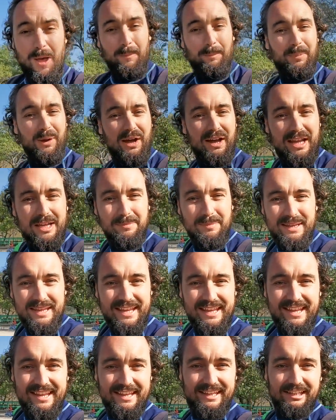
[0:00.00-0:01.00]
Behind me
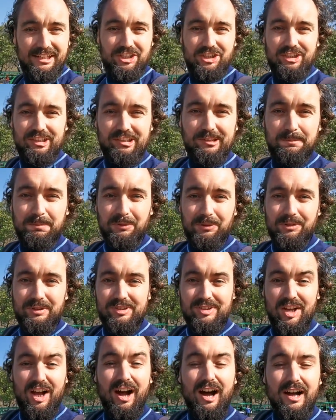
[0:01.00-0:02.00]
here, English
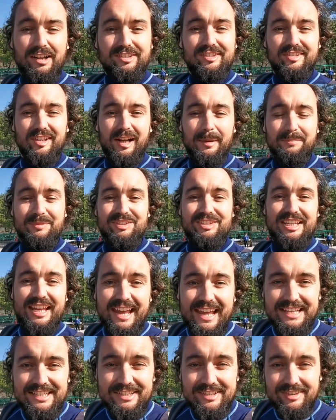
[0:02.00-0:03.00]
explorers, are some
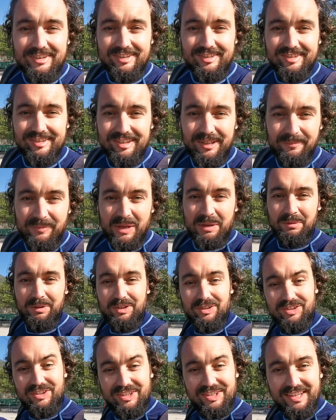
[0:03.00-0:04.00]
tents,
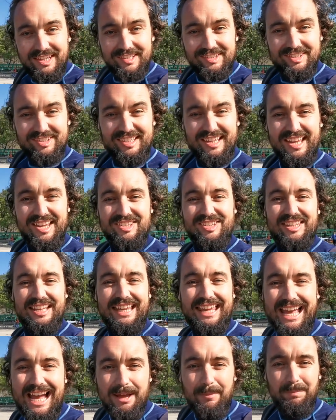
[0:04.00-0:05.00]
because this is the
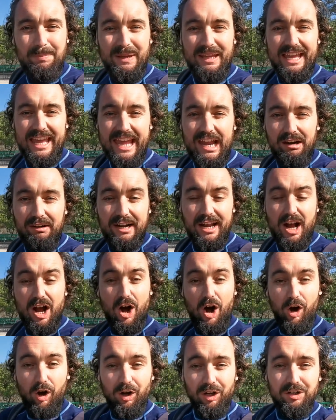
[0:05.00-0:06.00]
camping area
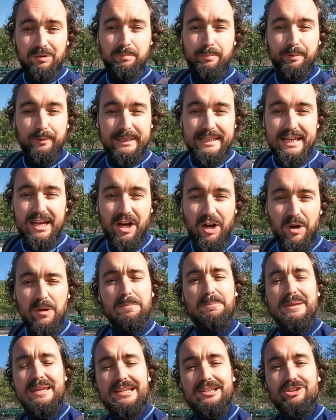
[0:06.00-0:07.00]
on
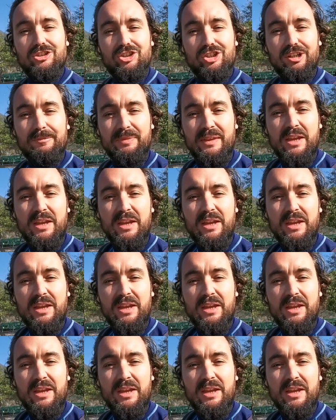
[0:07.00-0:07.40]
Puyo Beach,